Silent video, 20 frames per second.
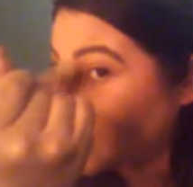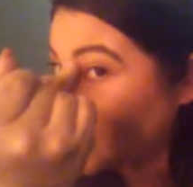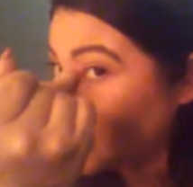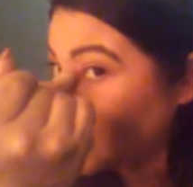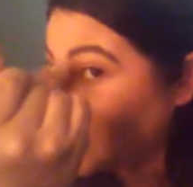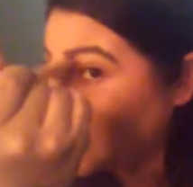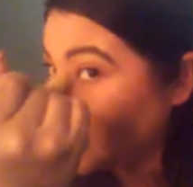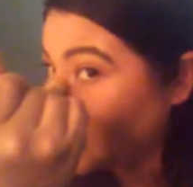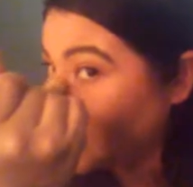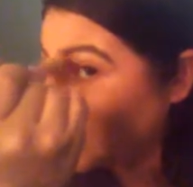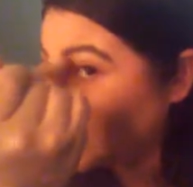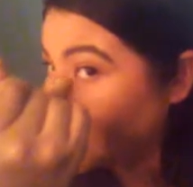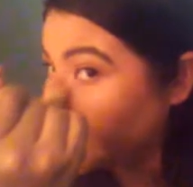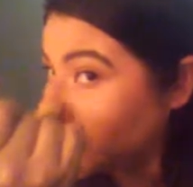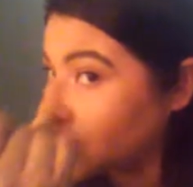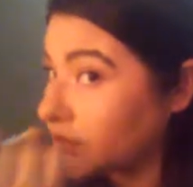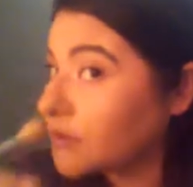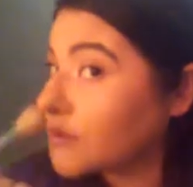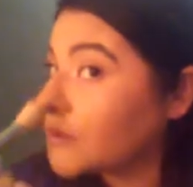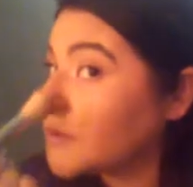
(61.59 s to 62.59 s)
kind
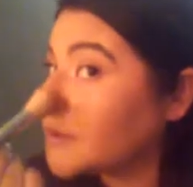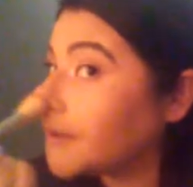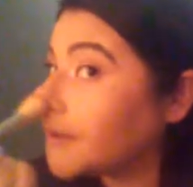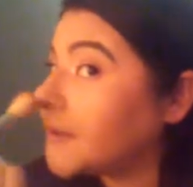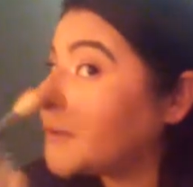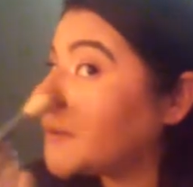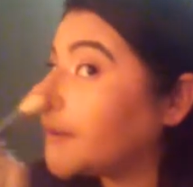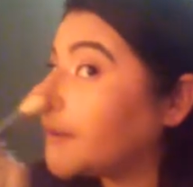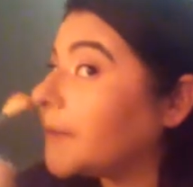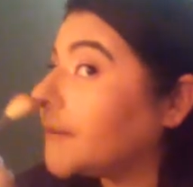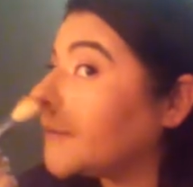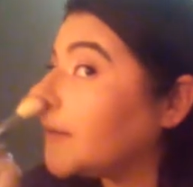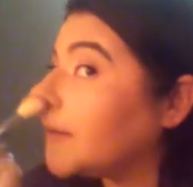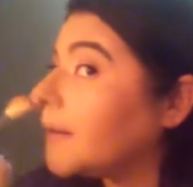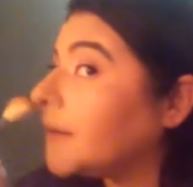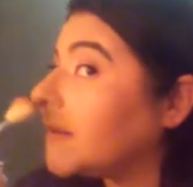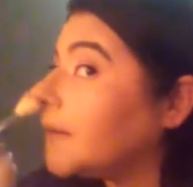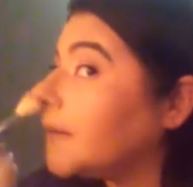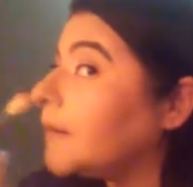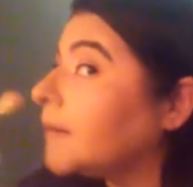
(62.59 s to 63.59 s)
of go
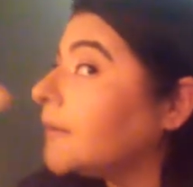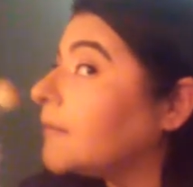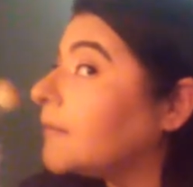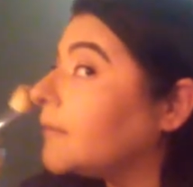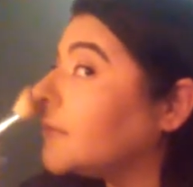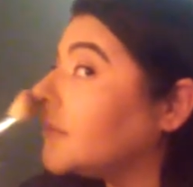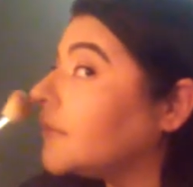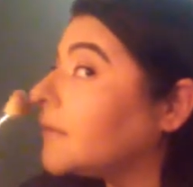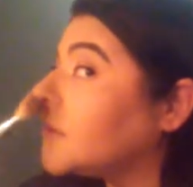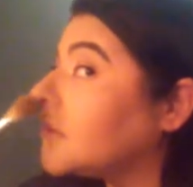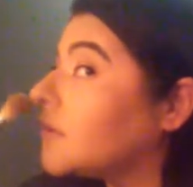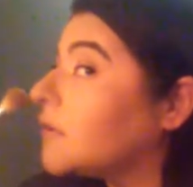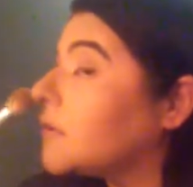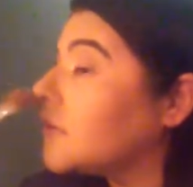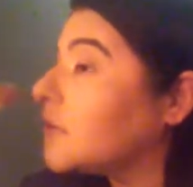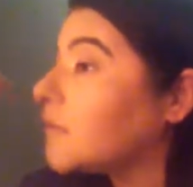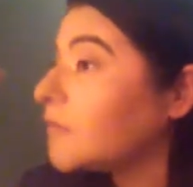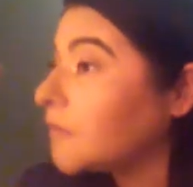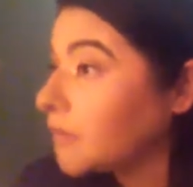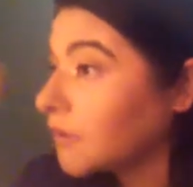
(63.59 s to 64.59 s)
in here with the
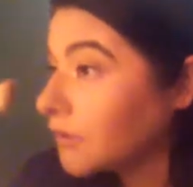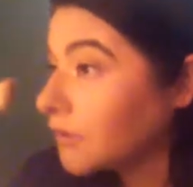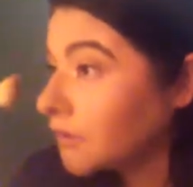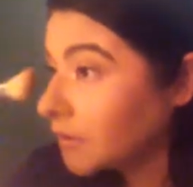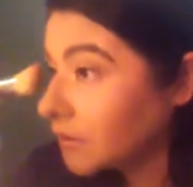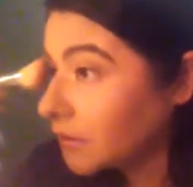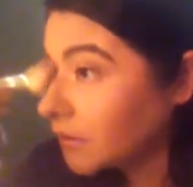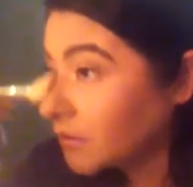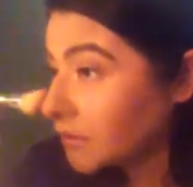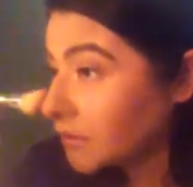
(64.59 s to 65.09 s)
contour.